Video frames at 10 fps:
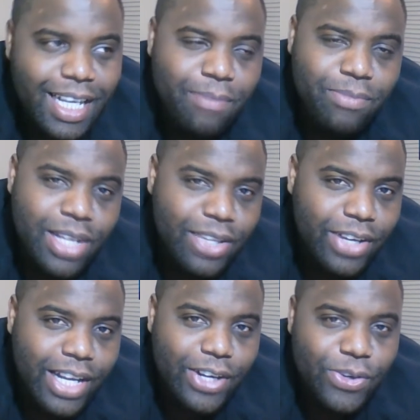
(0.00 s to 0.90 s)
I'm
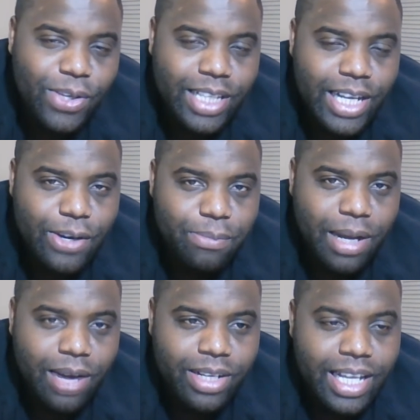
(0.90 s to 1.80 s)
neither here nor there
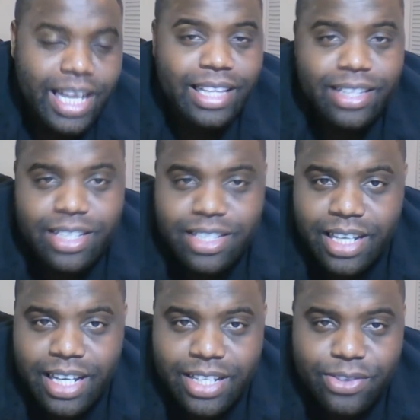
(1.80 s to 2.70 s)
about it. It
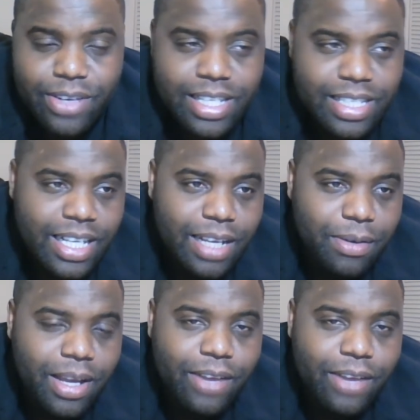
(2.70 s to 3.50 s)
looks interesting.